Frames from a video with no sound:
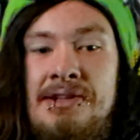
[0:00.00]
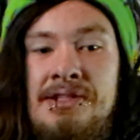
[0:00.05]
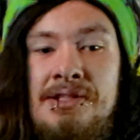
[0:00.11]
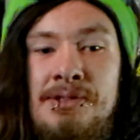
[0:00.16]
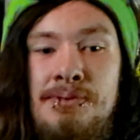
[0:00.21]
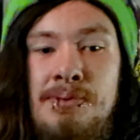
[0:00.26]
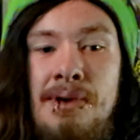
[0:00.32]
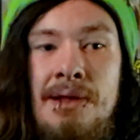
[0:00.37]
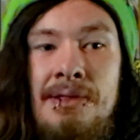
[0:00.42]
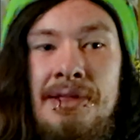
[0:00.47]
that
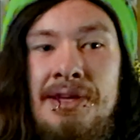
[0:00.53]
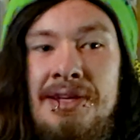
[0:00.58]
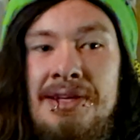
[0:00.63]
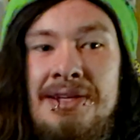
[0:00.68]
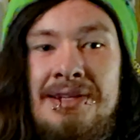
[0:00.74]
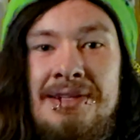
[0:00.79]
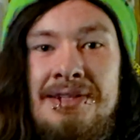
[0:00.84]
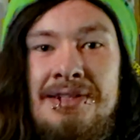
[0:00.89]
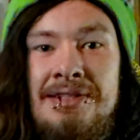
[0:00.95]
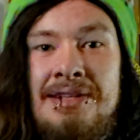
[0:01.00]
she's
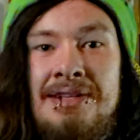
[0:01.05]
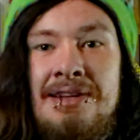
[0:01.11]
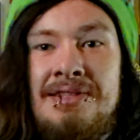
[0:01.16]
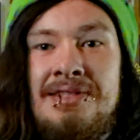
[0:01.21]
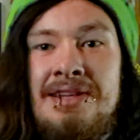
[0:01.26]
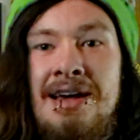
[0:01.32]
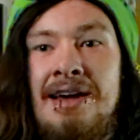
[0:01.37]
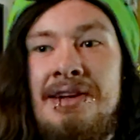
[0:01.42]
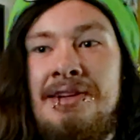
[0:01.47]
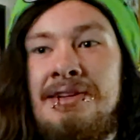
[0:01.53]
probably just
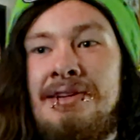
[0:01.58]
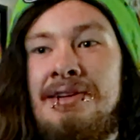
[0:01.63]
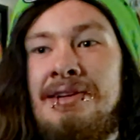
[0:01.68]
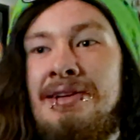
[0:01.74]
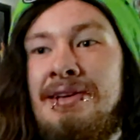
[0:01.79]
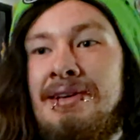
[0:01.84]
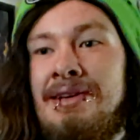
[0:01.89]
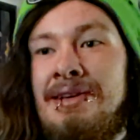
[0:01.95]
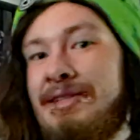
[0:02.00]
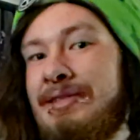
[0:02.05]
outside, and
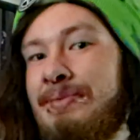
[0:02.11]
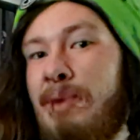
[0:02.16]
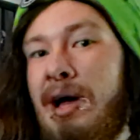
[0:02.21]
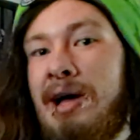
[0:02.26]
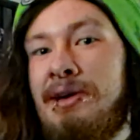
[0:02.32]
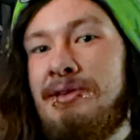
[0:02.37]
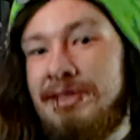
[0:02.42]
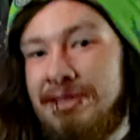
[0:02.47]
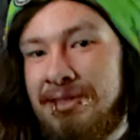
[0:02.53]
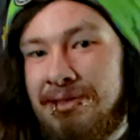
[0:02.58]
says
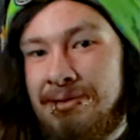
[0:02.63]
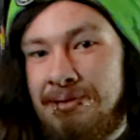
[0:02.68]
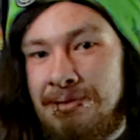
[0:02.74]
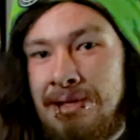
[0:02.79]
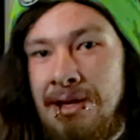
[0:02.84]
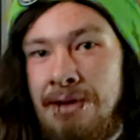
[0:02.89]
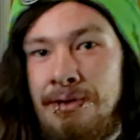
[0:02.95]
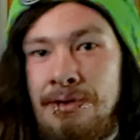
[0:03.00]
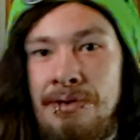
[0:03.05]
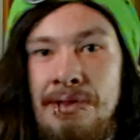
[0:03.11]
Michael's
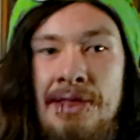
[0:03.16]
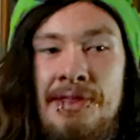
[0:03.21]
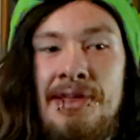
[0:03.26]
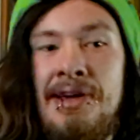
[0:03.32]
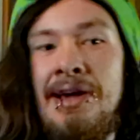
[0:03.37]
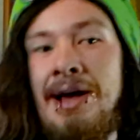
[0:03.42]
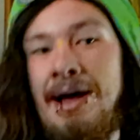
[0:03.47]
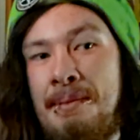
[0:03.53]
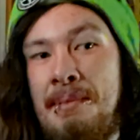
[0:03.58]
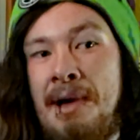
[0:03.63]
telling her that they
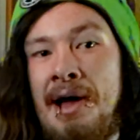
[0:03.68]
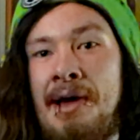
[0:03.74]
got